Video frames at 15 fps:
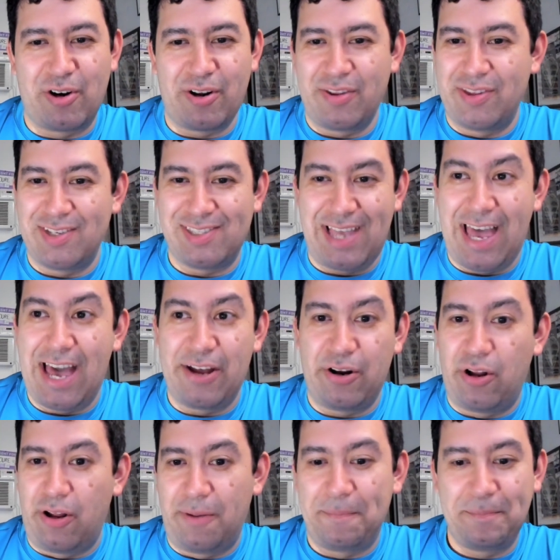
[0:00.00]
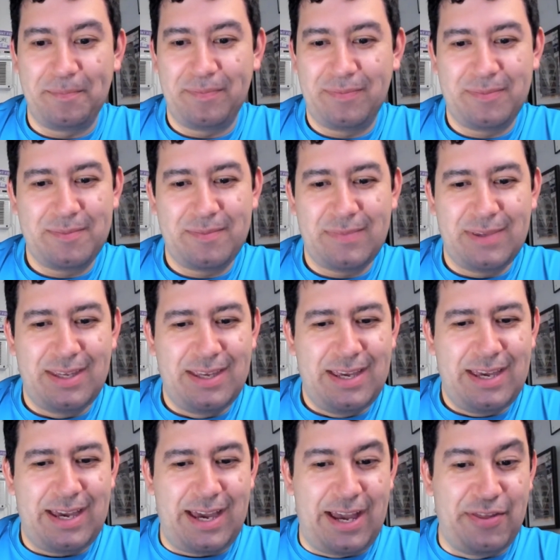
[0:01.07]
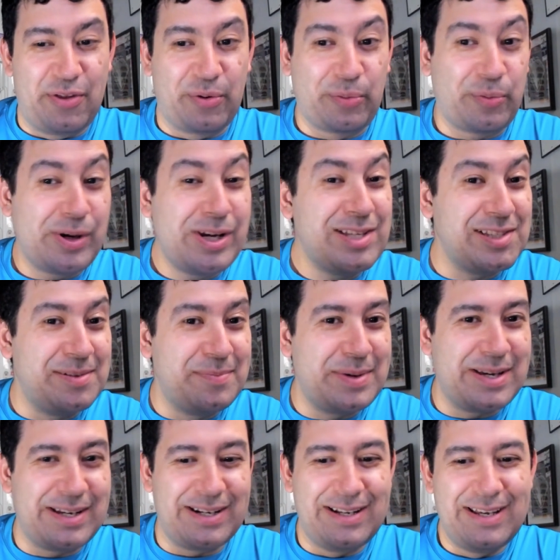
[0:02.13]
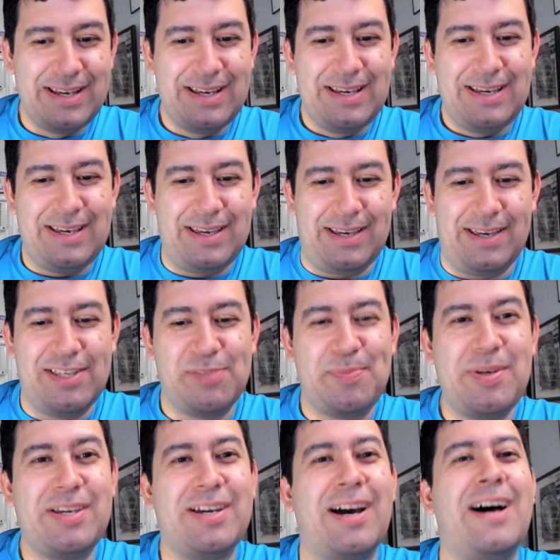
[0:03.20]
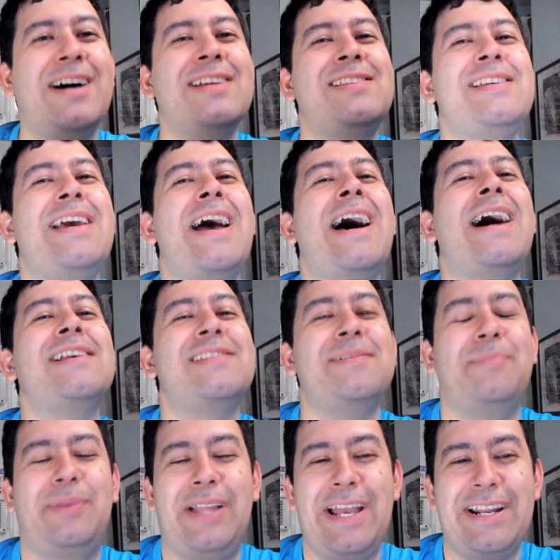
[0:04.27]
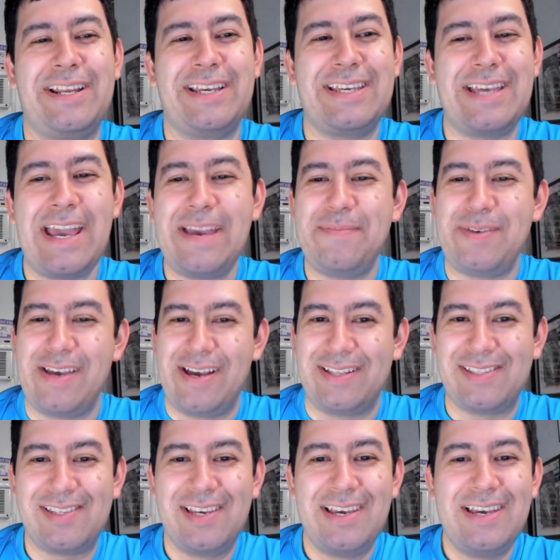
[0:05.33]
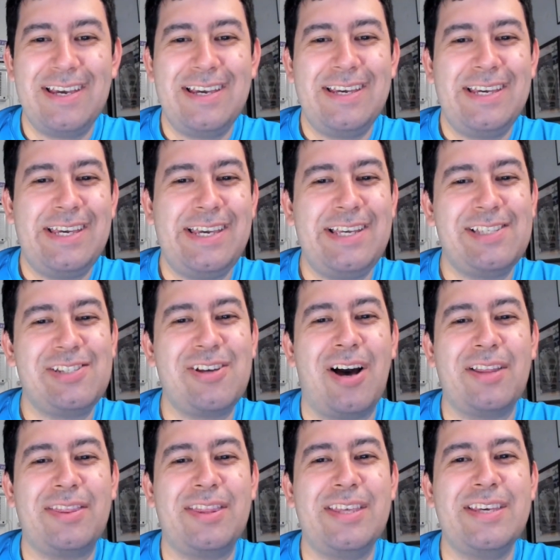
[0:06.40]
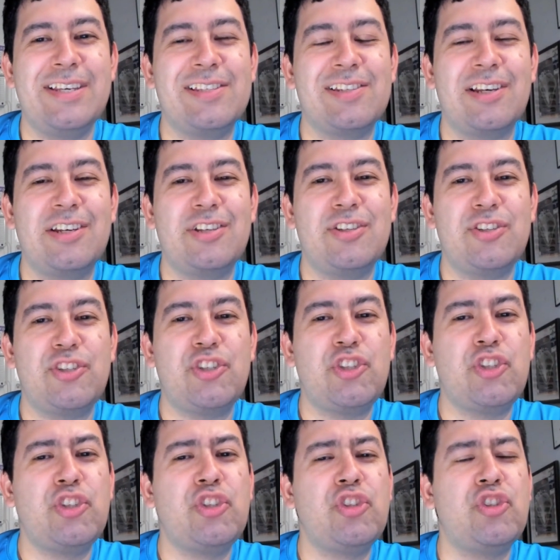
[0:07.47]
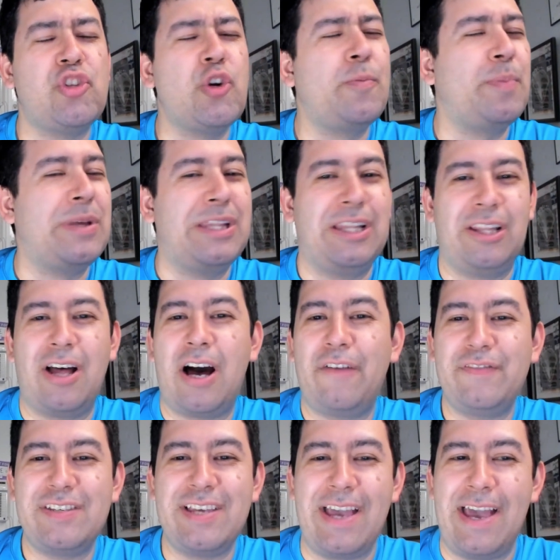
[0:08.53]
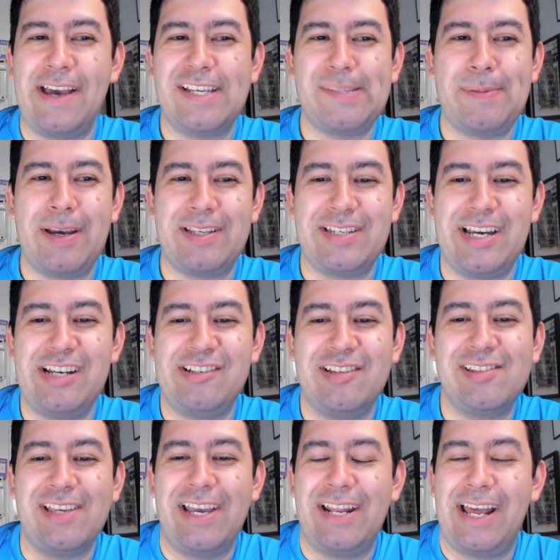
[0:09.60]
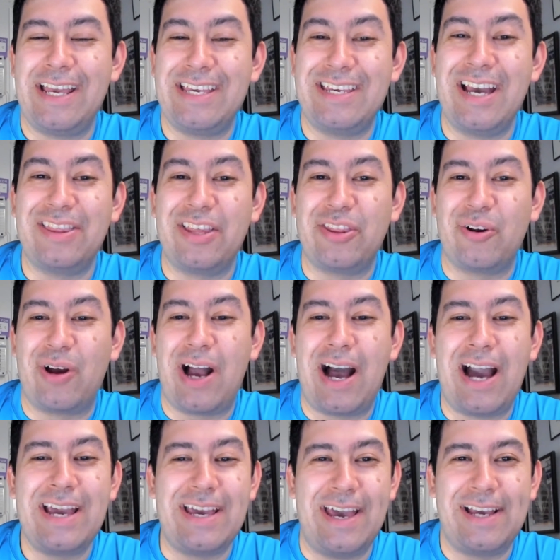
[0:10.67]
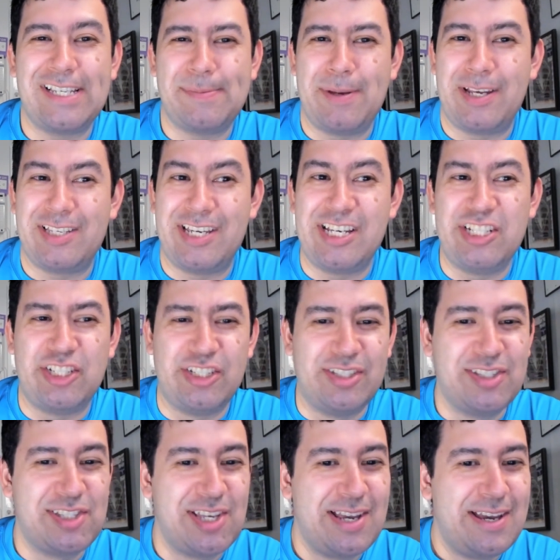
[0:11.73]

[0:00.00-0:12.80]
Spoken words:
on this at all. And the reason being is because he hasn't played a game yet. He's got these stupid lofty expectations, and I get that they're high expectations,